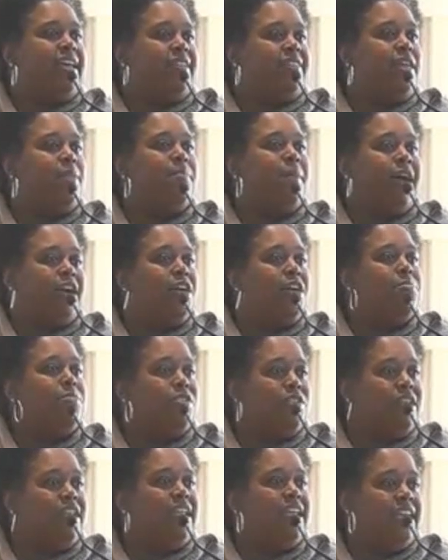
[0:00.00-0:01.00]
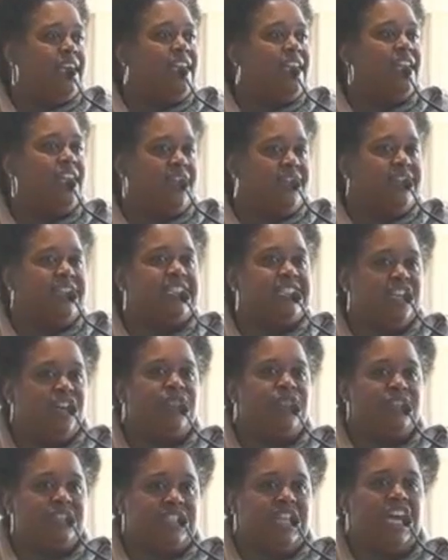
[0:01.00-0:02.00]
that my community in and of
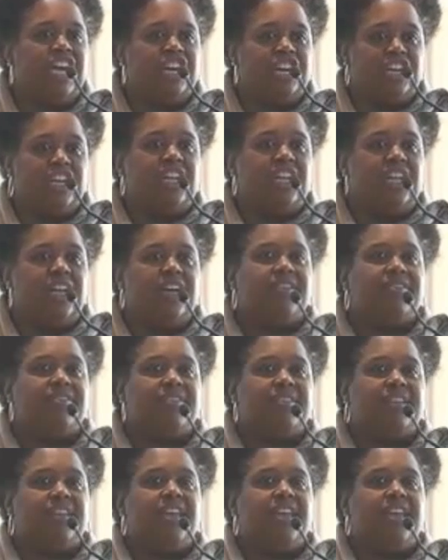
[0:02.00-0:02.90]
itself is not good enough,